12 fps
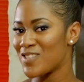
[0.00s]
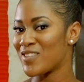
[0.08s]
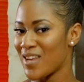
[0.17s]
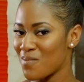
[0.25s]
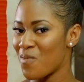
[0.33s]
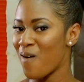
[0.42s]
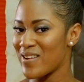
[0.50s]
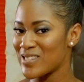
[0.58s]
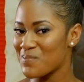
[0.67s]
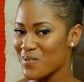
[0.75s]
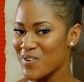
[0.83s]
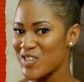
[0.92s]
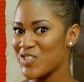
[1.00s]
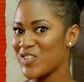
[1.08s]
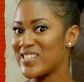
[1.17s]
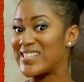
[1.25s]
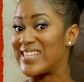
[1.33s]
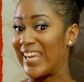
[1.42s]
To get more
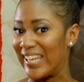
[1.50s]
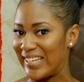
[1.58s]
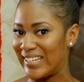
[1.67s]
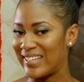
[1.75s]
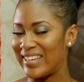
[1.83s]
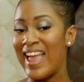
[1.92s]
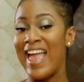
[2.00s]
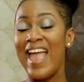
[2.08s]
inspiration daily.